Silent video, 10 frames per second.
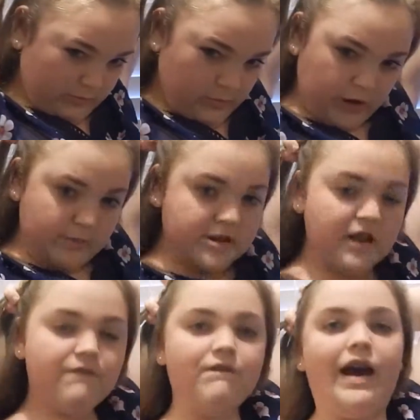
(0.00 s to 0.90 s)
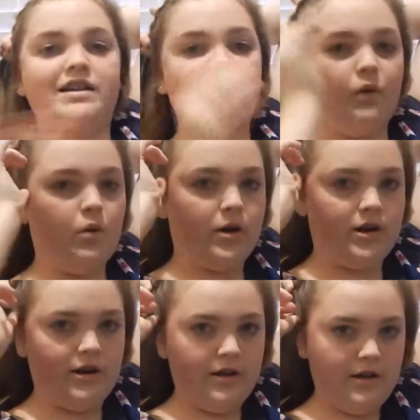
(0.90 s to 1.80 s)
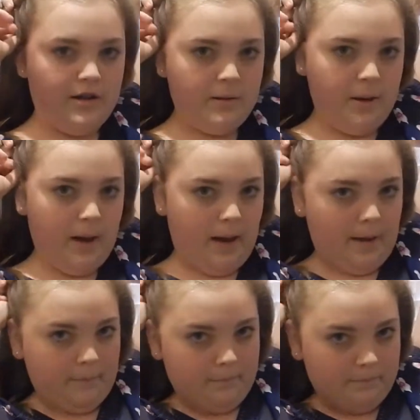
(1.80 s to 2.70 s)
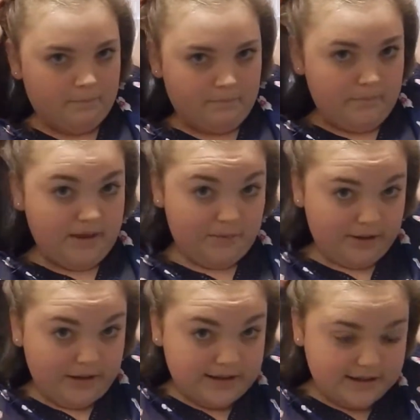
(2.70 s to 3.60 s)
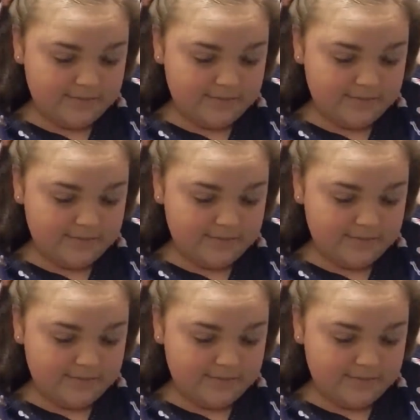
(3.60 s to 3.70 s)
So I'm just going to fast forward me doing this,